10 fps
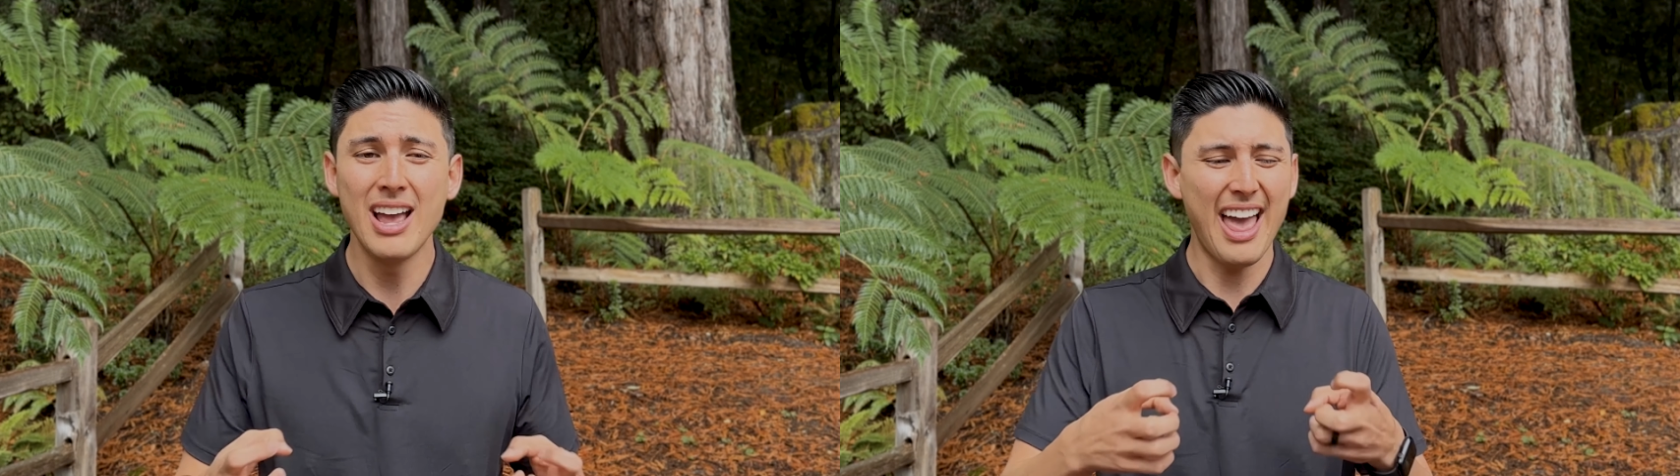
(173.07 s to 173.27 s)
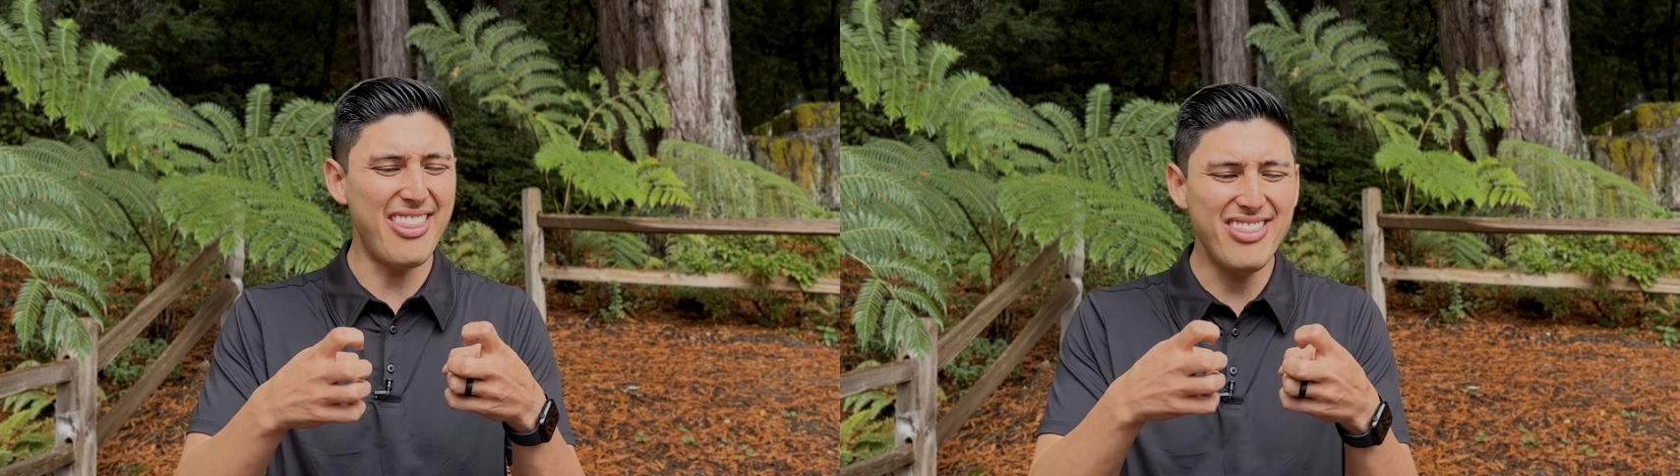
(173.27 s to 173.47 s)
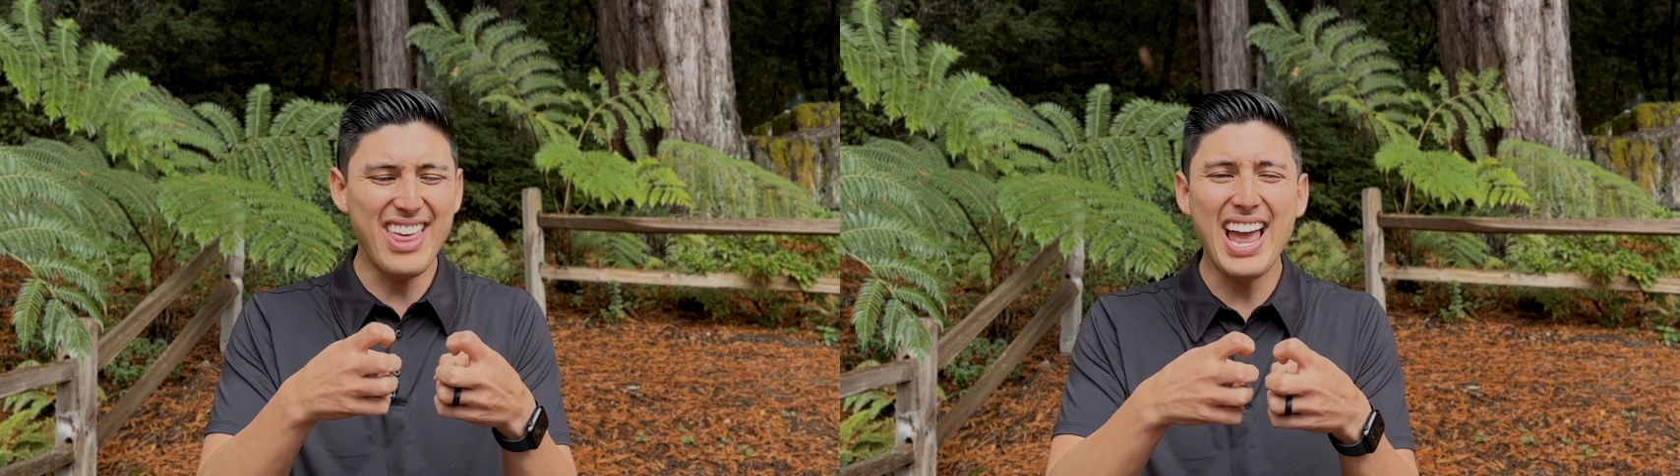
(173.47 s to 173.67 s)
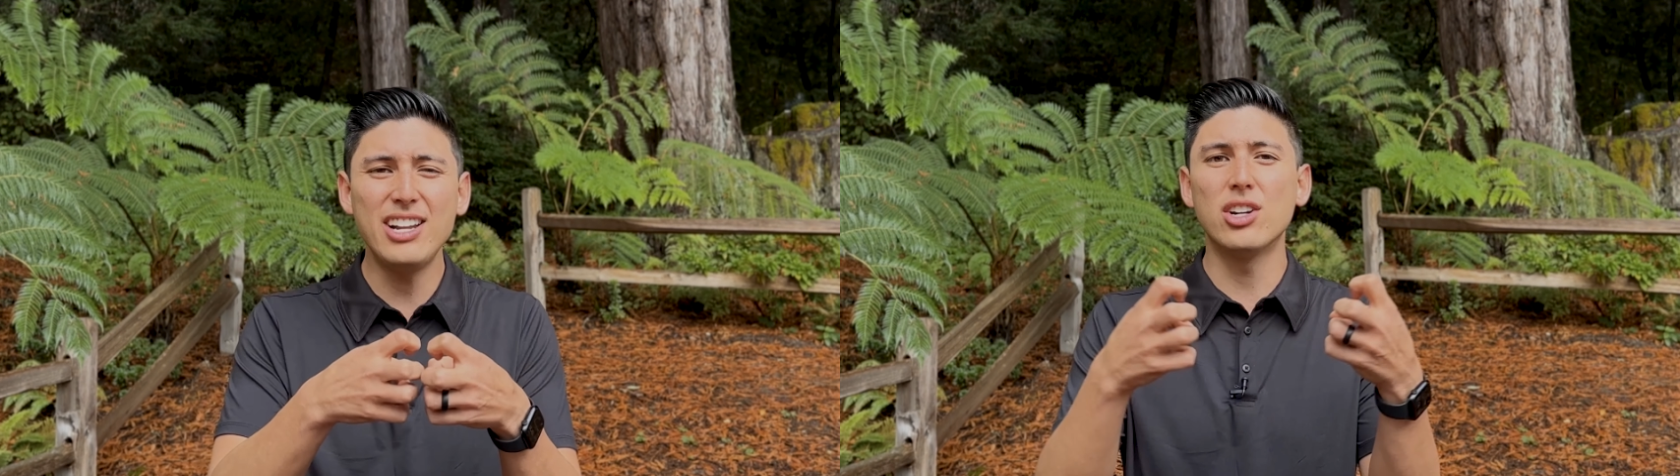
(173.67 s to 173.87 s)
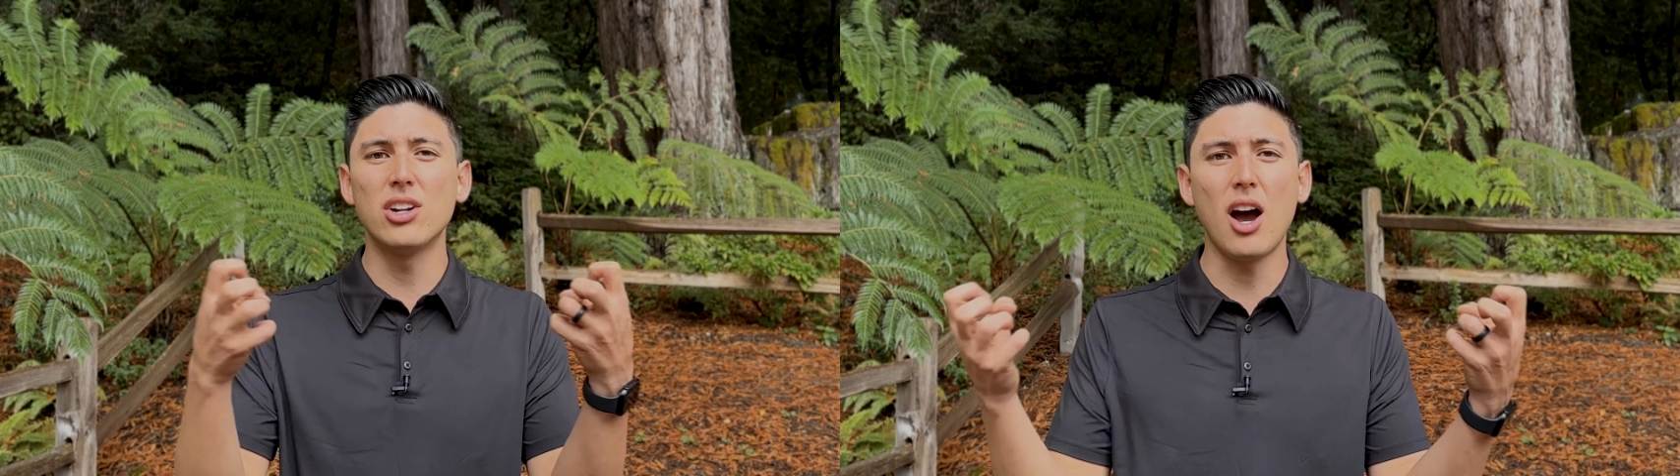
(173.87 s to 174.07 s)
and
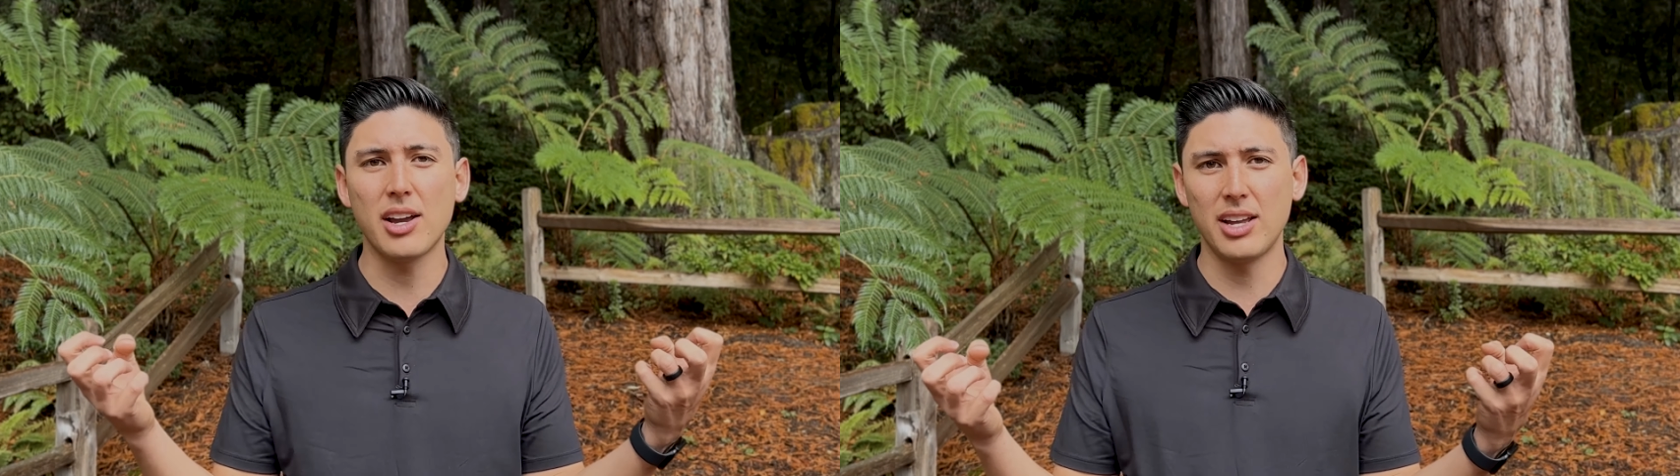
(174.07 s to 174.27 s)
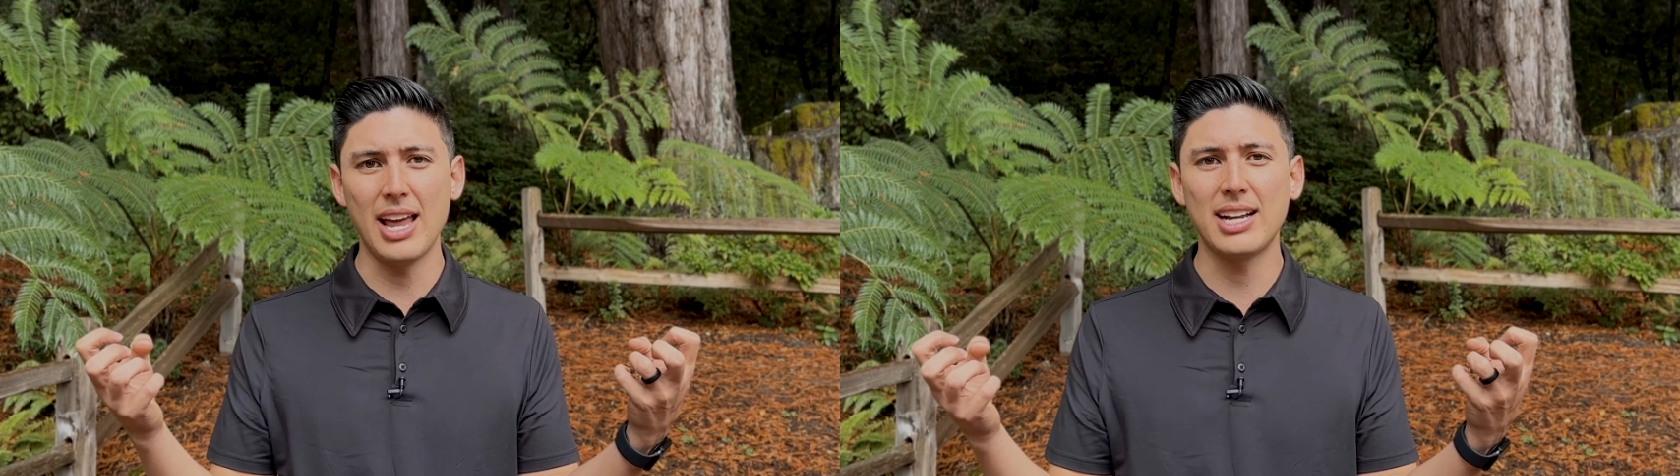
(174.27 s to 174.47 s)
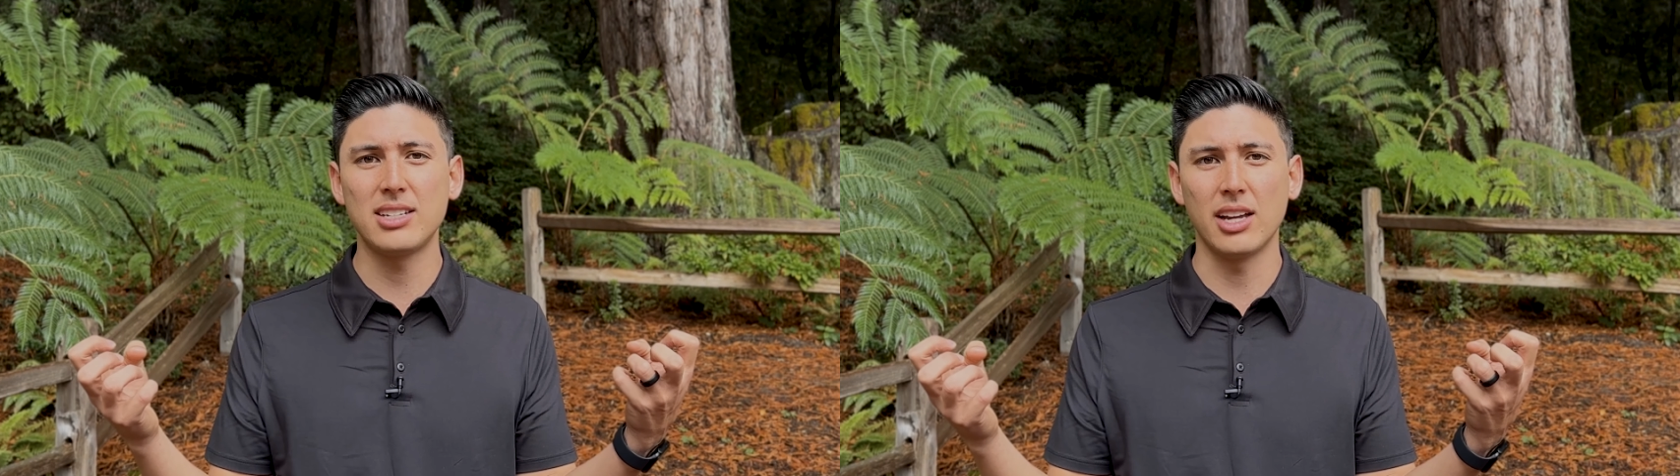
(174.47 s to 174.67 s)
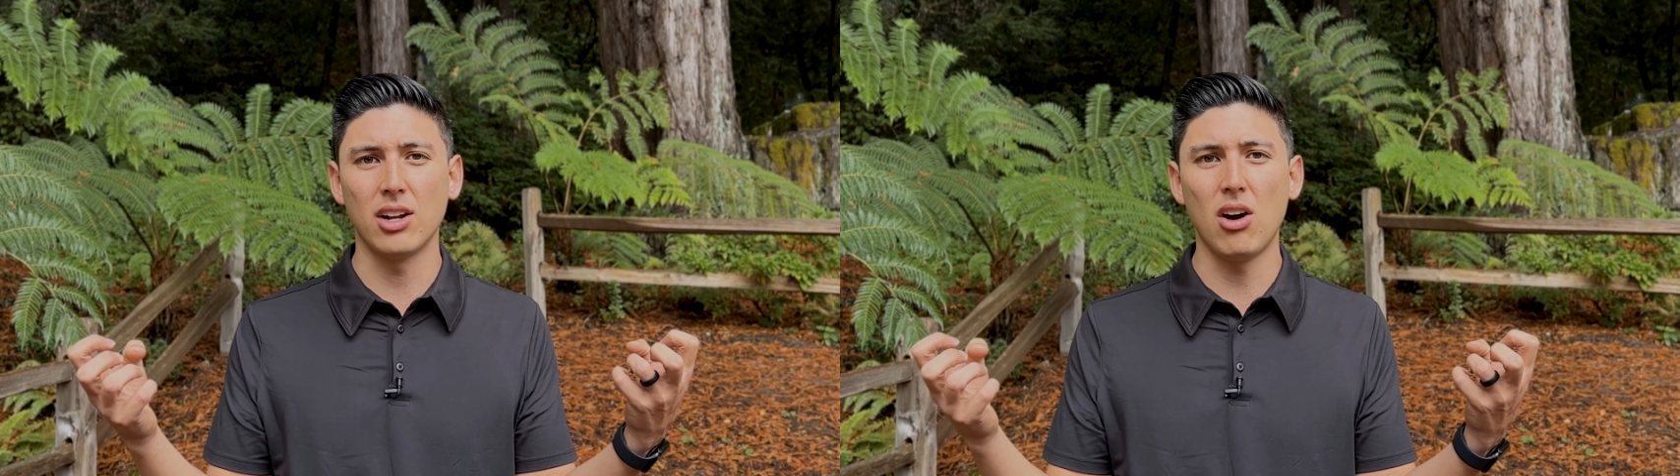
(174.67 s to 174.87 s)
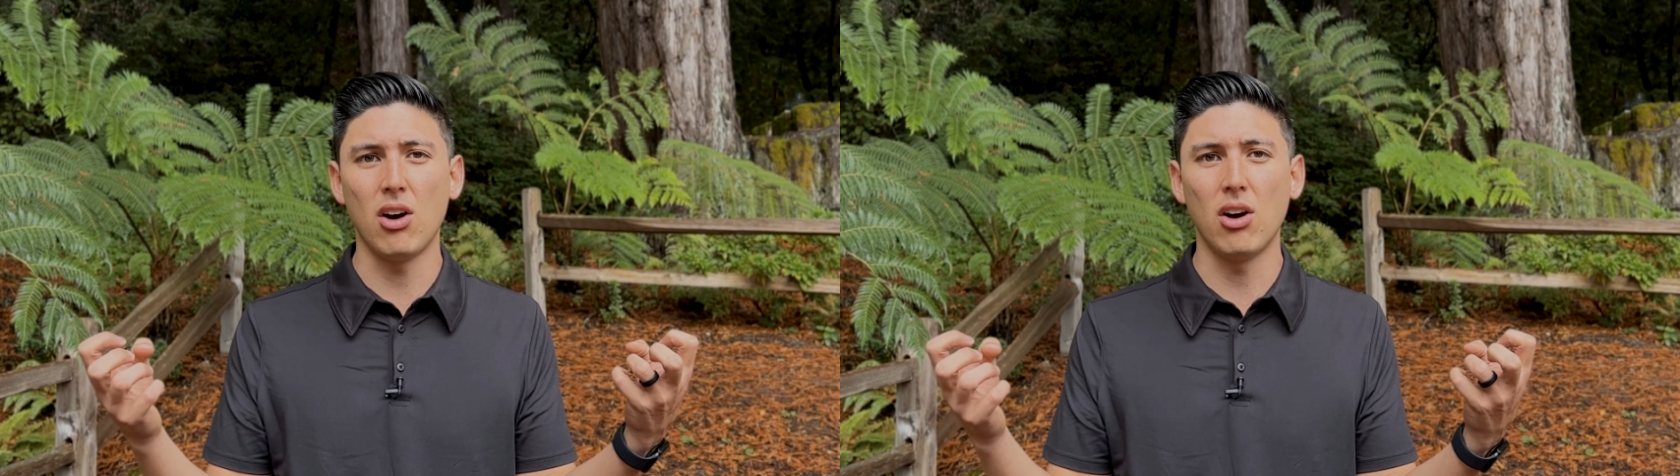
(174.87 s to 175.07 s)
then you're not connecting at
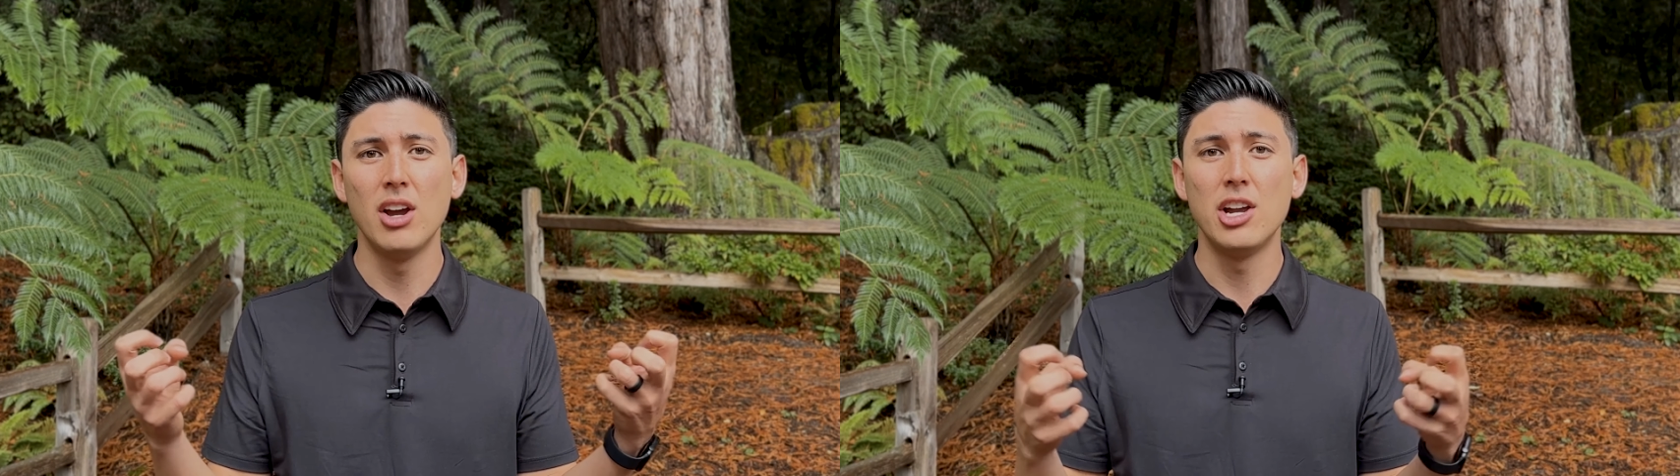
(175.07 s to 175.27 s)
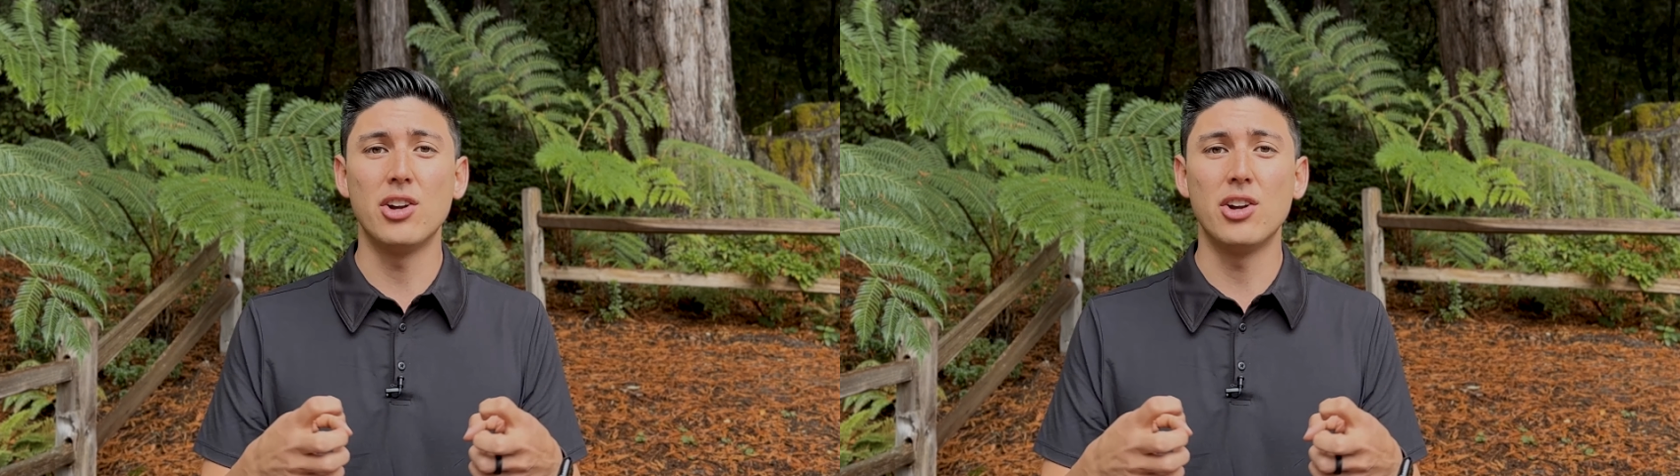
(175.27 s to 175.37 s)
all.